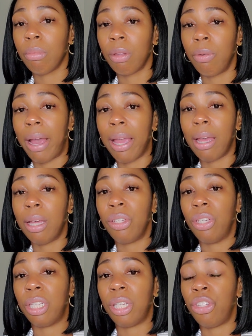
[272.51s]
right? It's
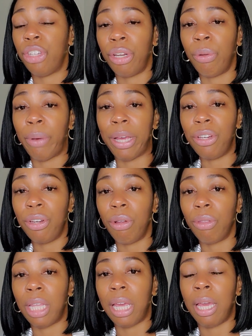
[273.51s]
just a generational
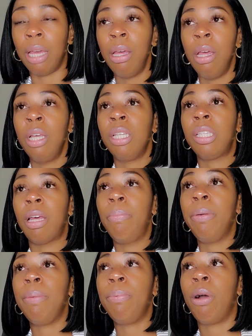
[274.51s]
thing. Some
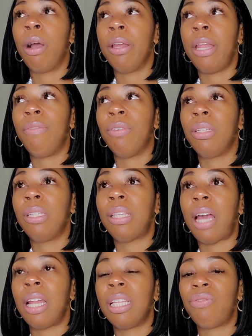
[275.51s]
people are never
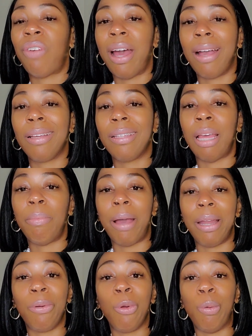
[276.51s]
satisfied because they might
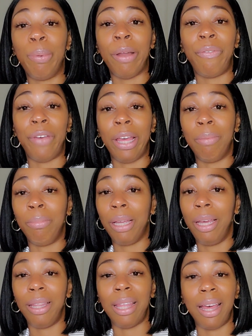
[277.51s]
have grew up in a family
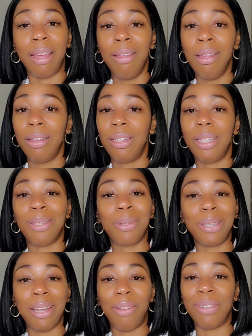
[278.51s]
that just
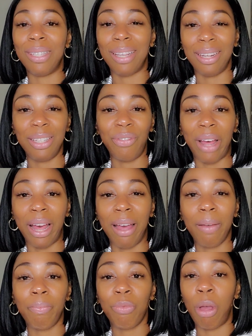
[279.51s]
was never satisfied.
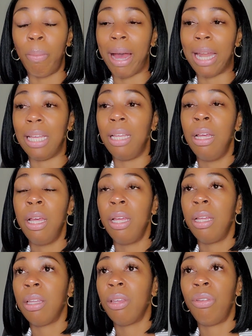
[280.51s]
Nobody,
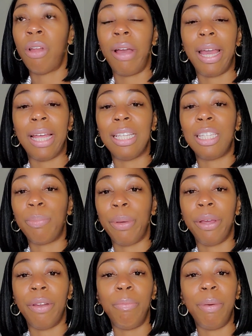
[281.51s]
had the
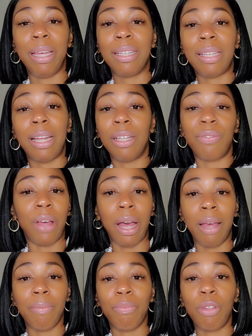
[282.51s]
spirit of being satisfied.
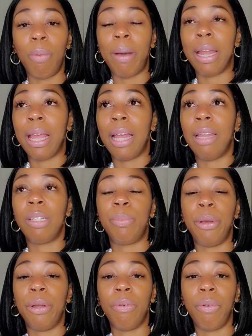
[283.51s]
Nobody had the
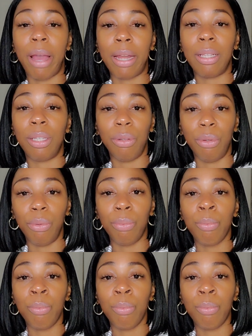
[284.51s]
spirit of gratitude.